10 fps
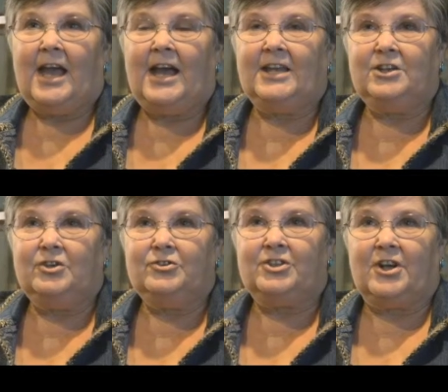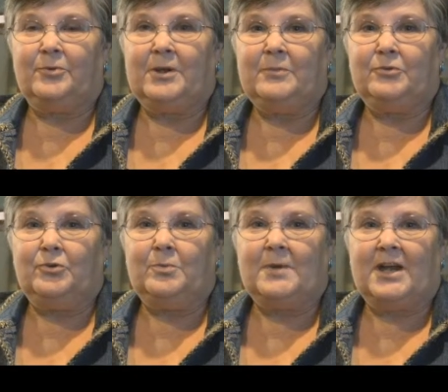I know Scott Reib
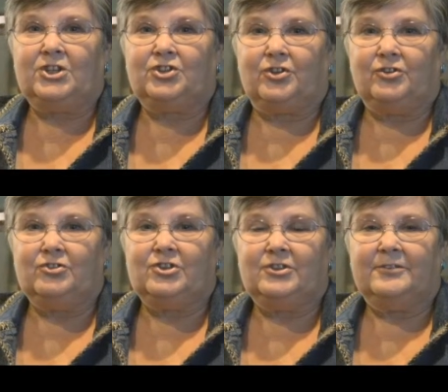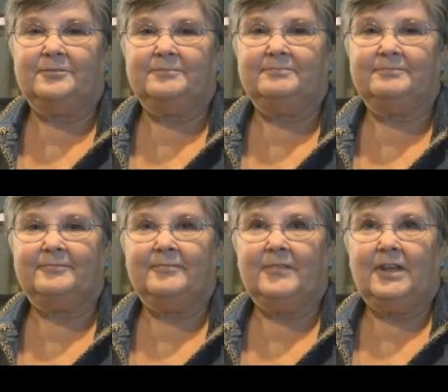through my church,
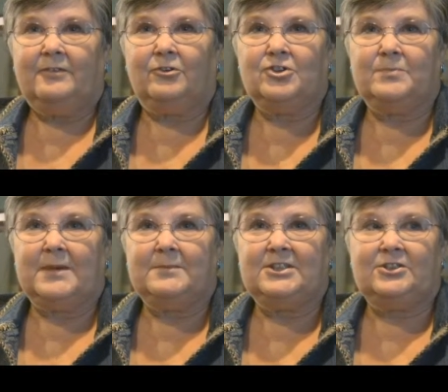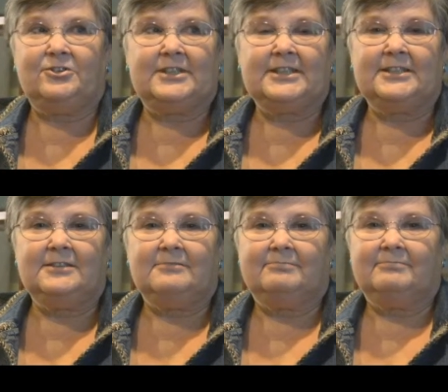First Baptist here in
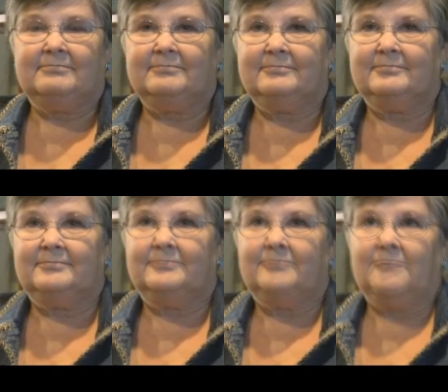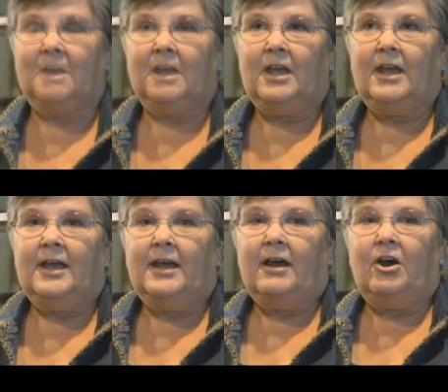Denton. Okay. Why did
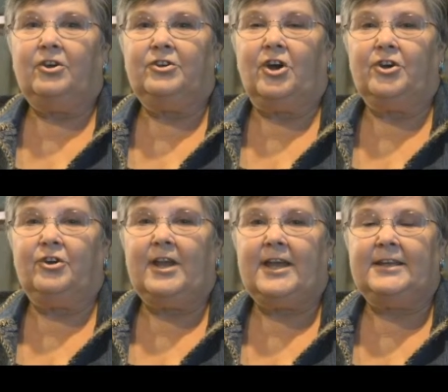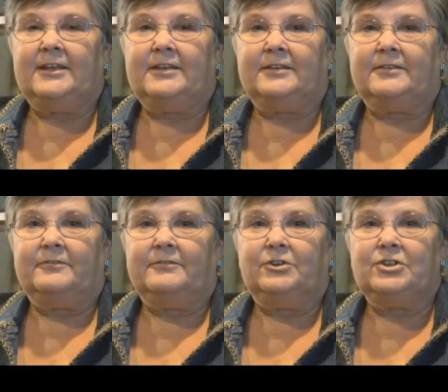Our daughter had a uh,
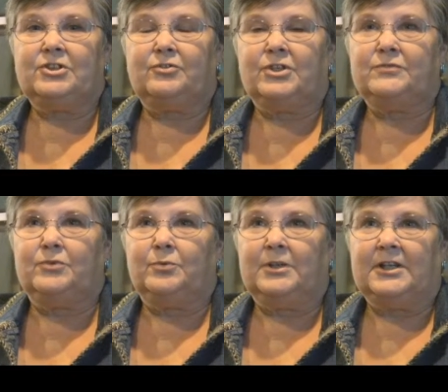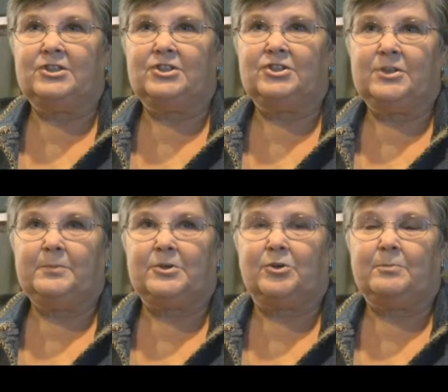very stressful relationship
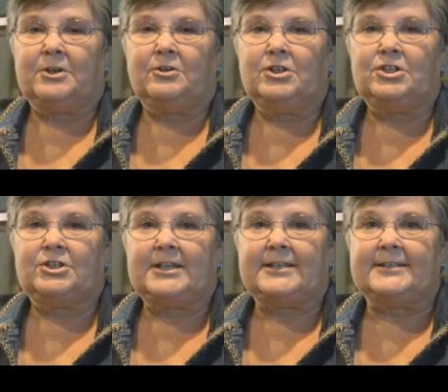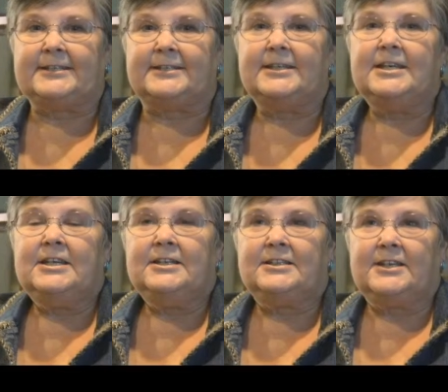in her marriage and uh,
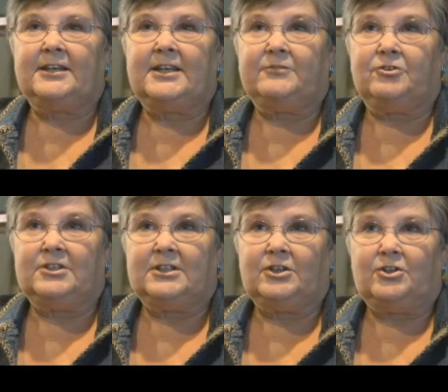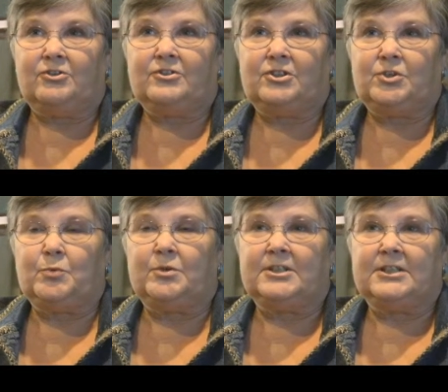decided after 10 years that she
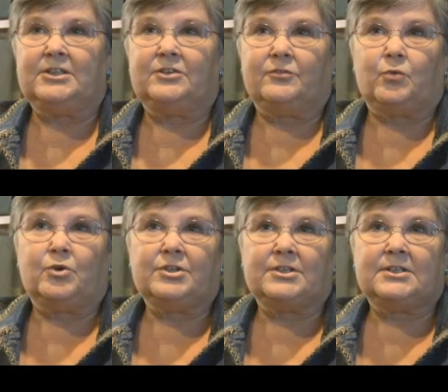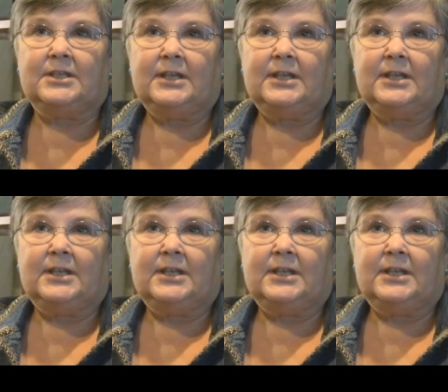wanted to get a divorce.